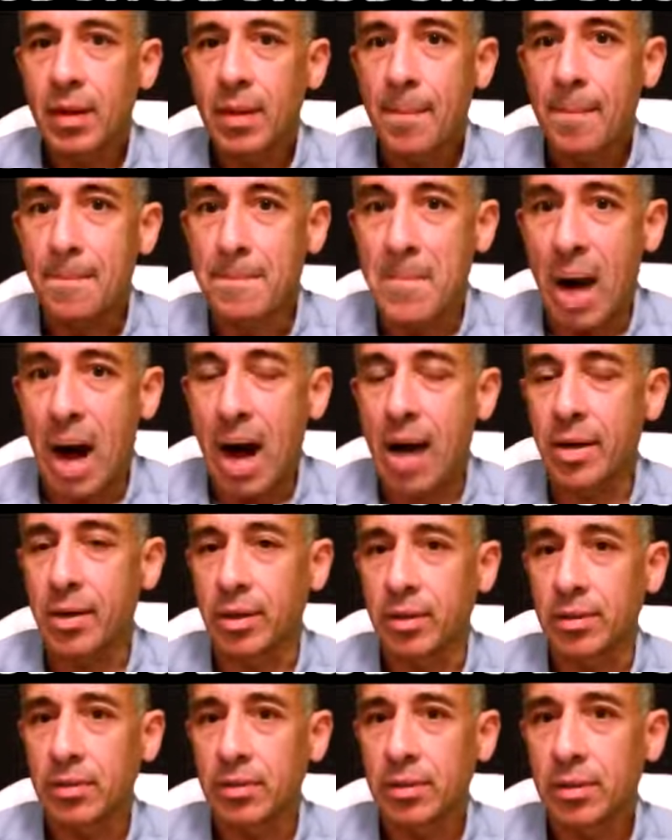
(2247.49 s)

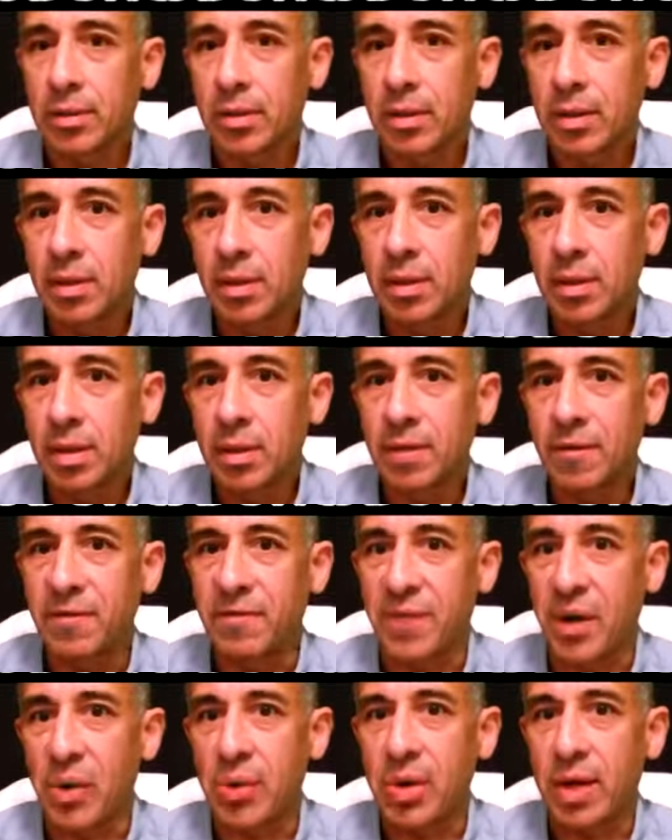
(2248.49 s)
model the
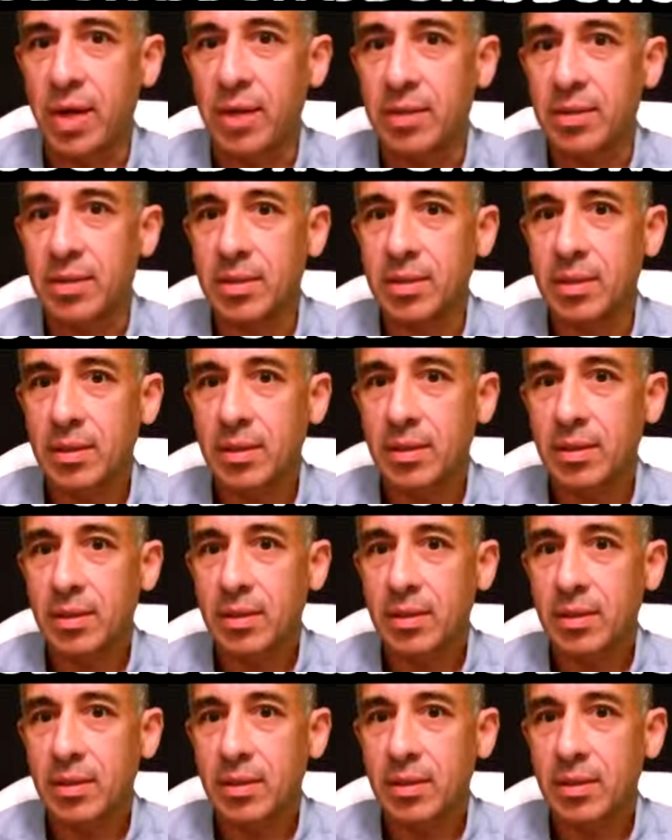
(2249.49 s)
focus.